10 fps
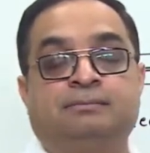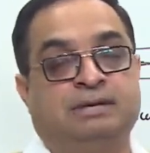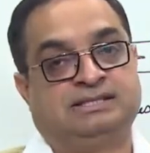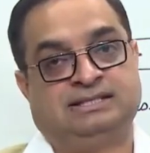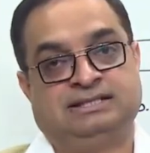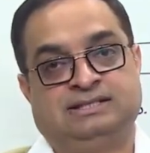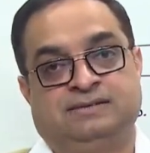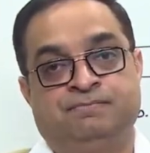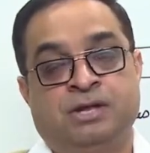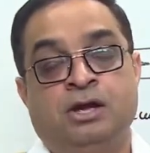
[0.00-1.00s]

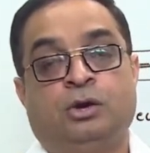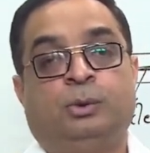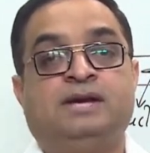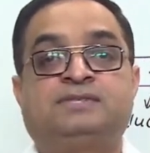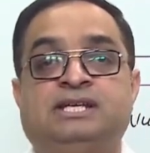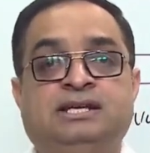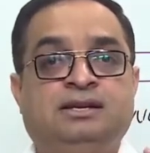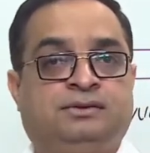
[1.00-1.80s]
muscles. We have seen